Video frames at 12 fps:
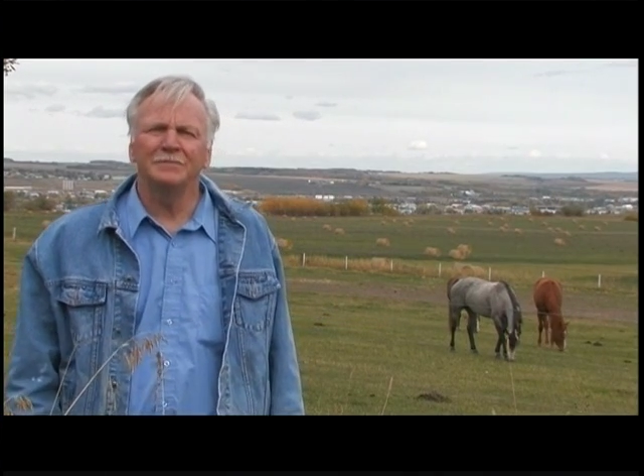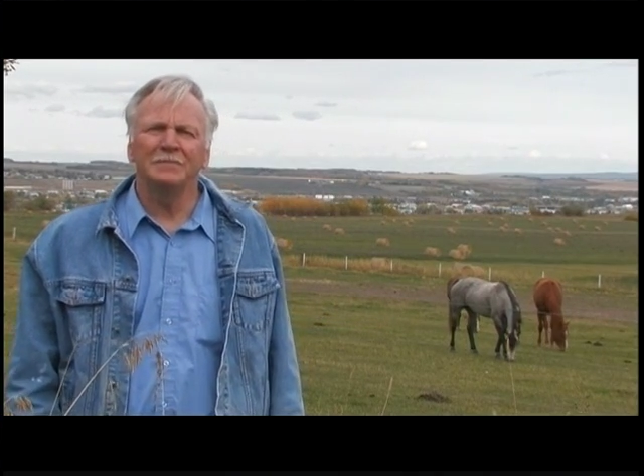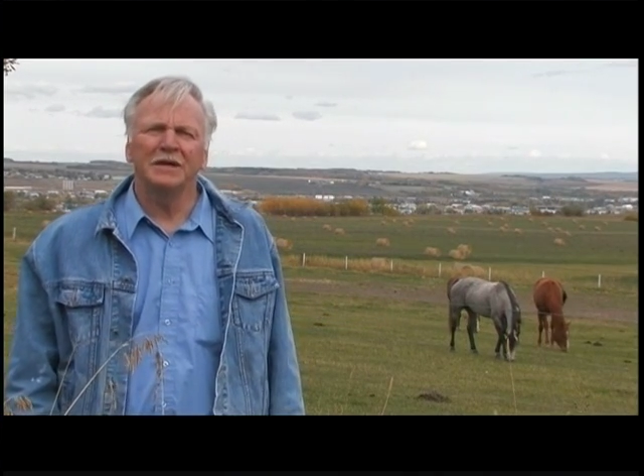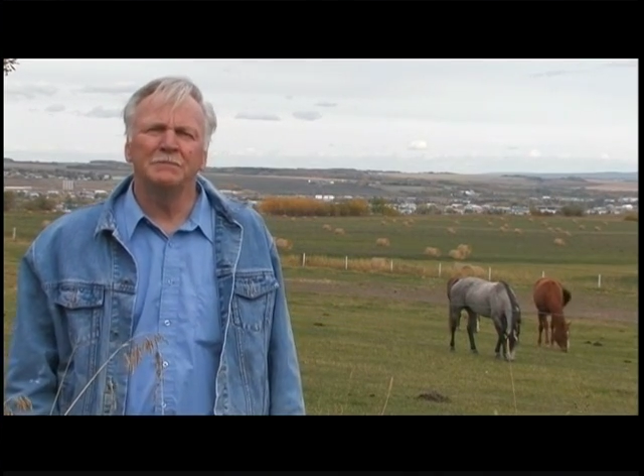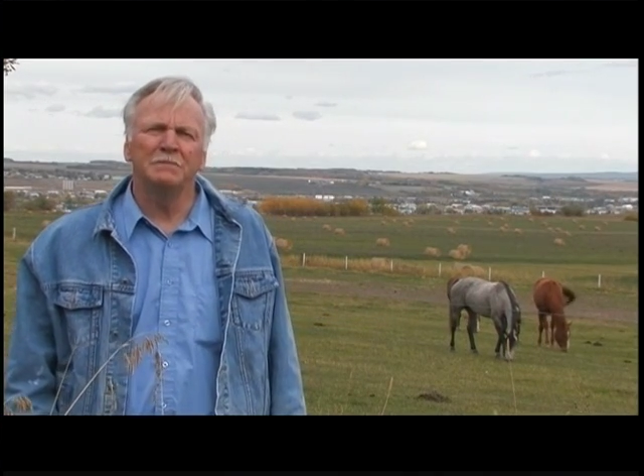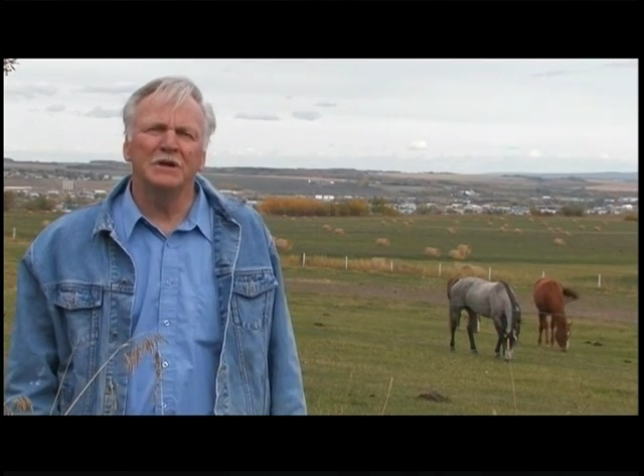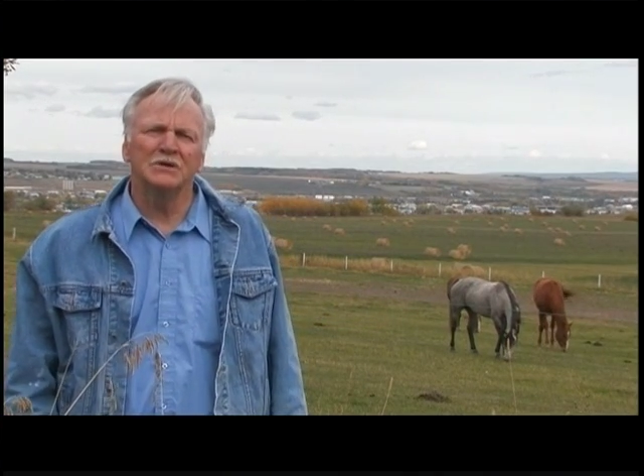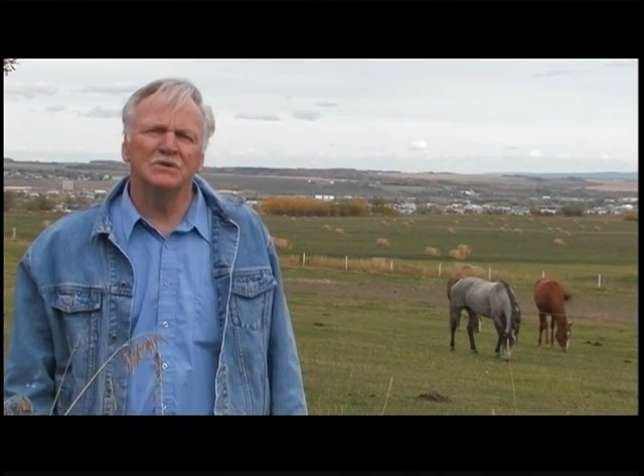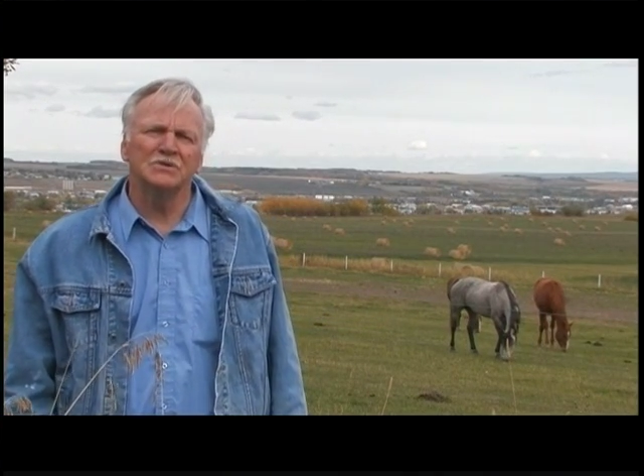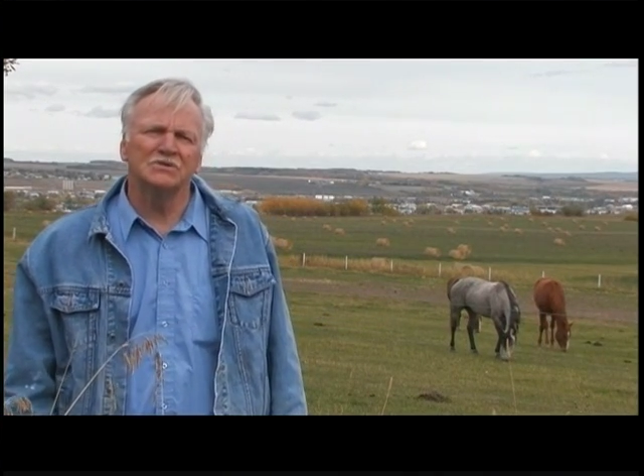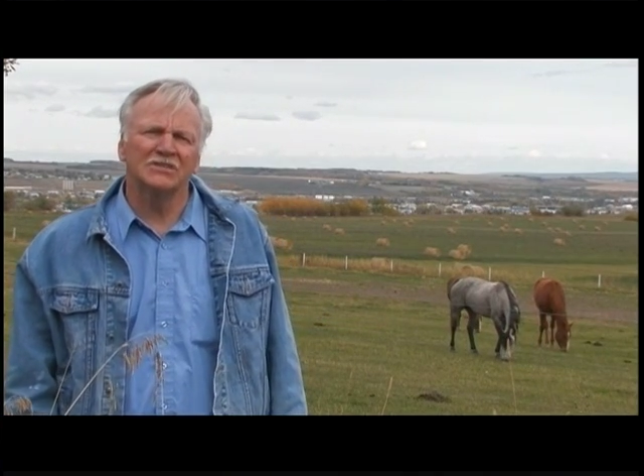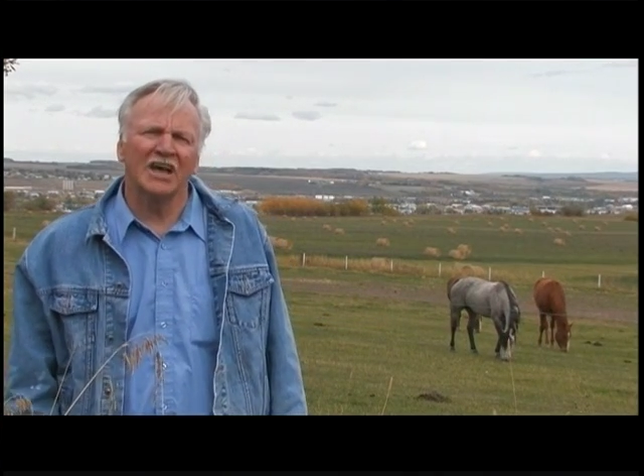Wayne
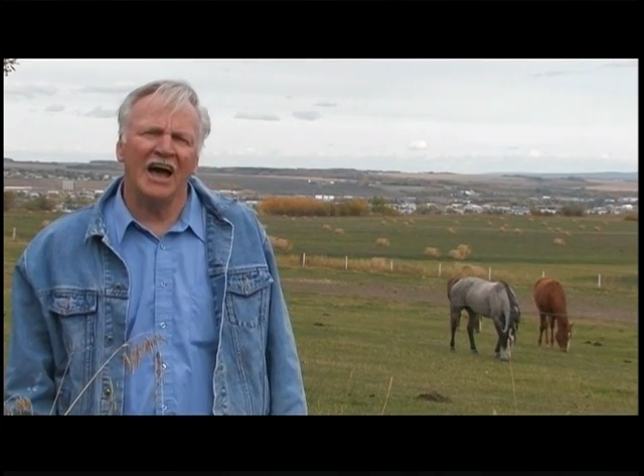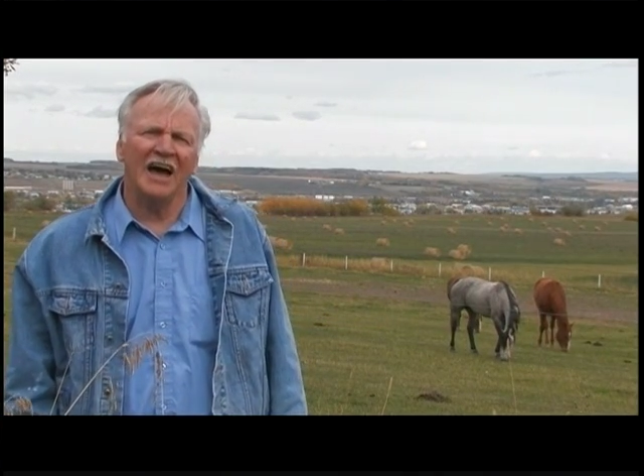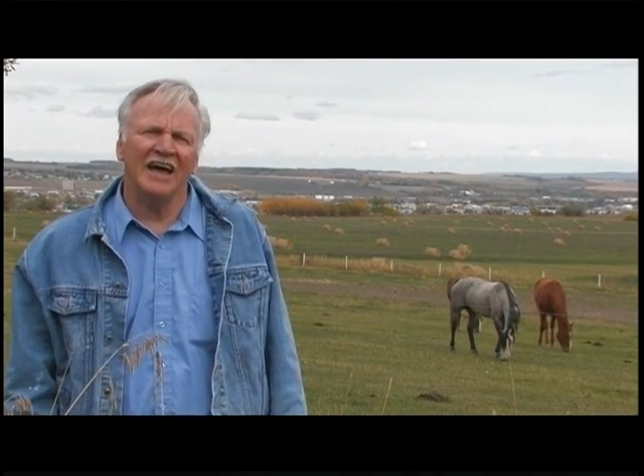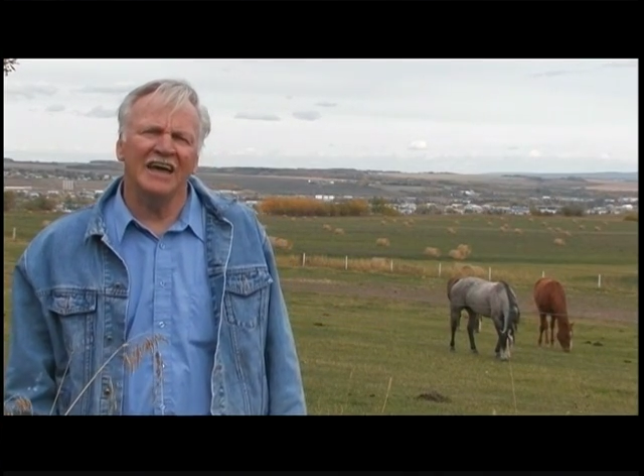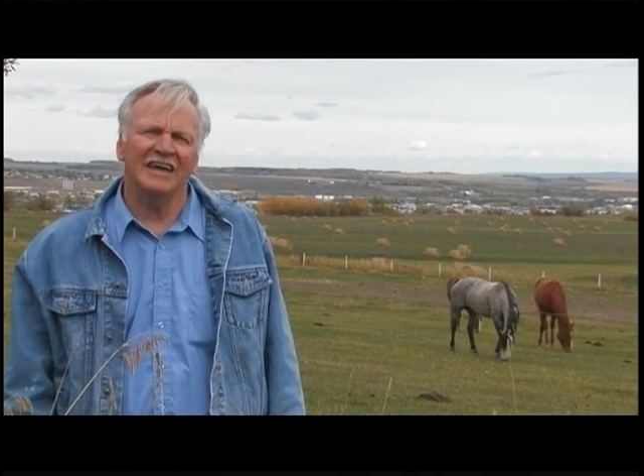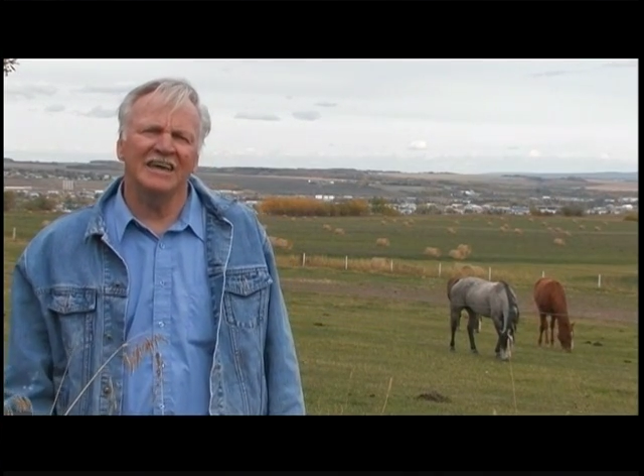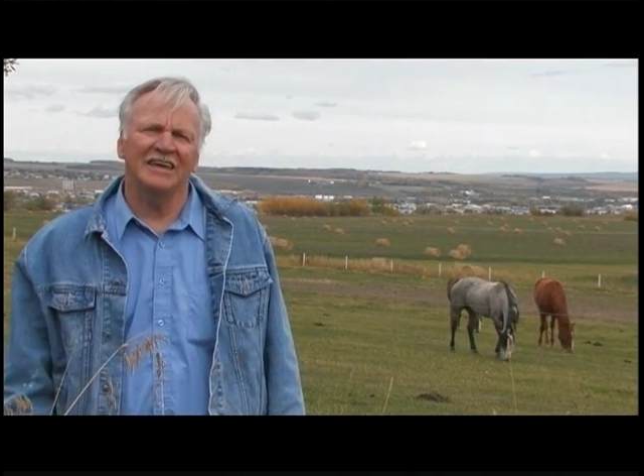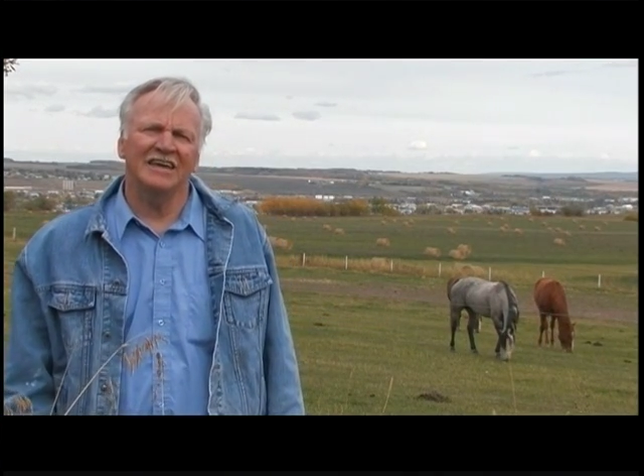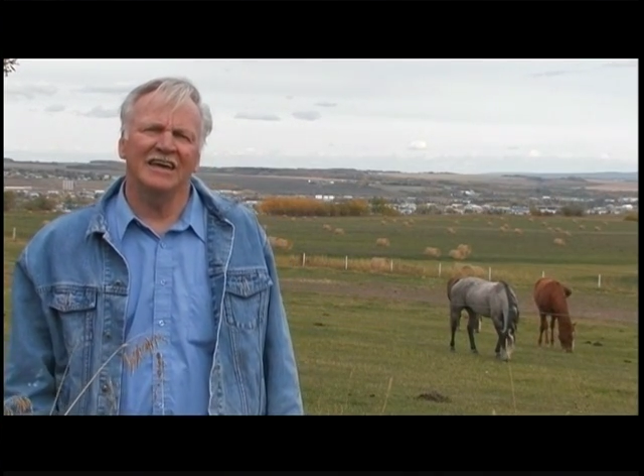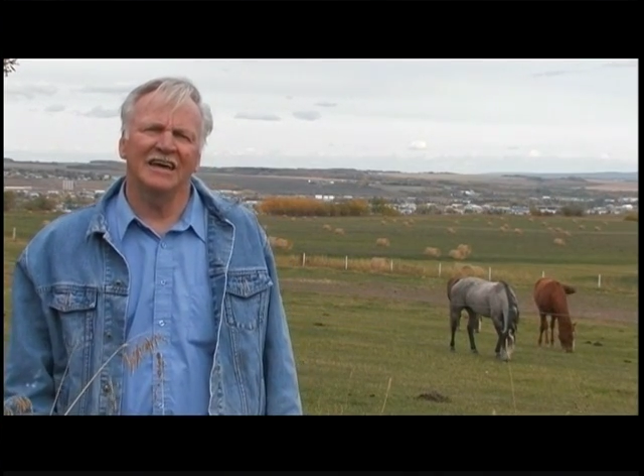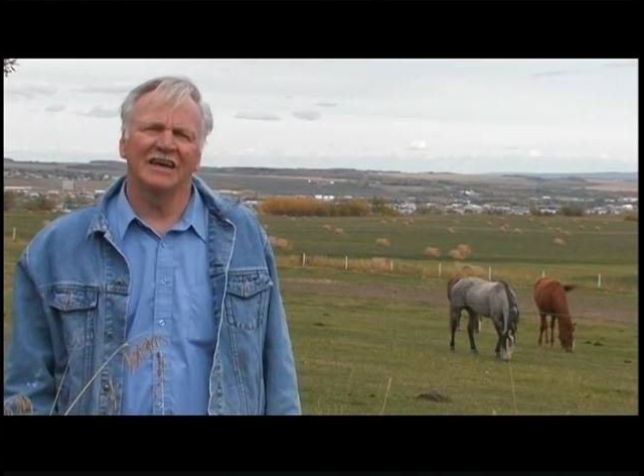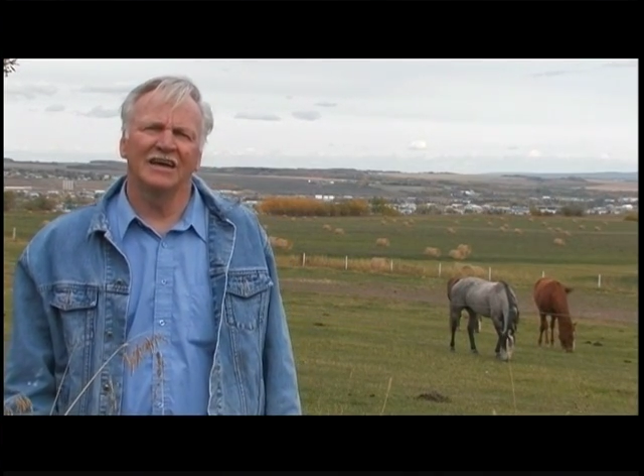Ezeard, musician,